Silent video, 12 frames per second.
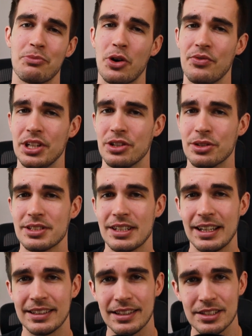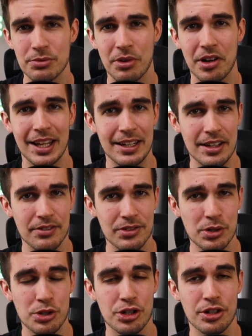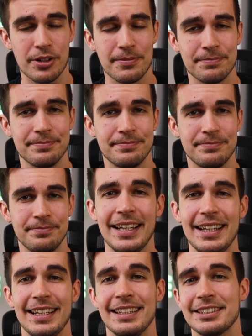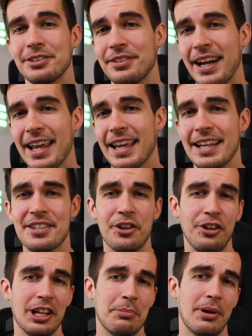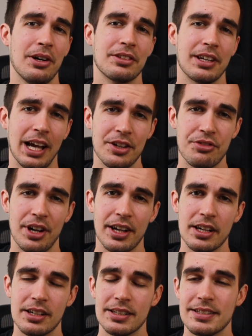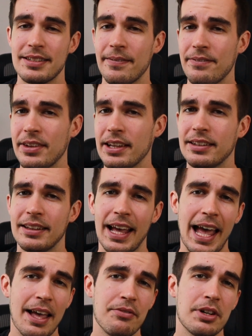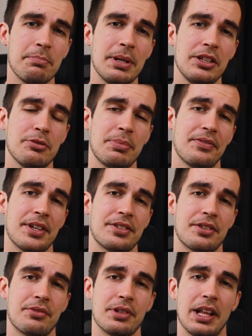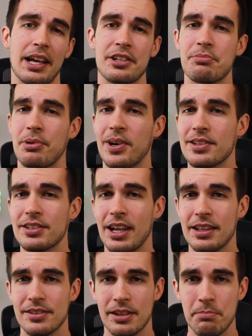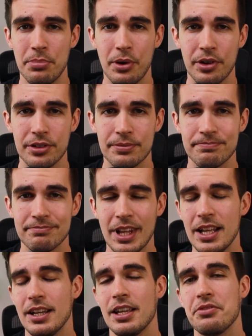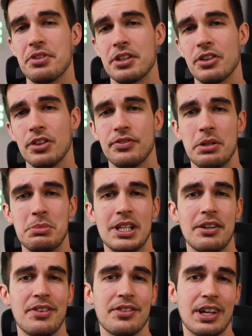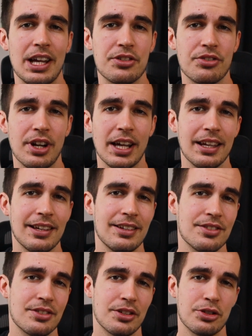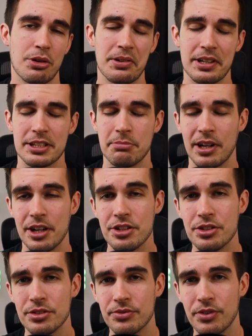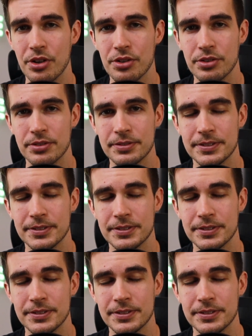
more videos like this one in the future. So today it's all about cash drag, something that every P2P investor will experience at some point. If you're not familiar with cash drag, here is a short explanation for you.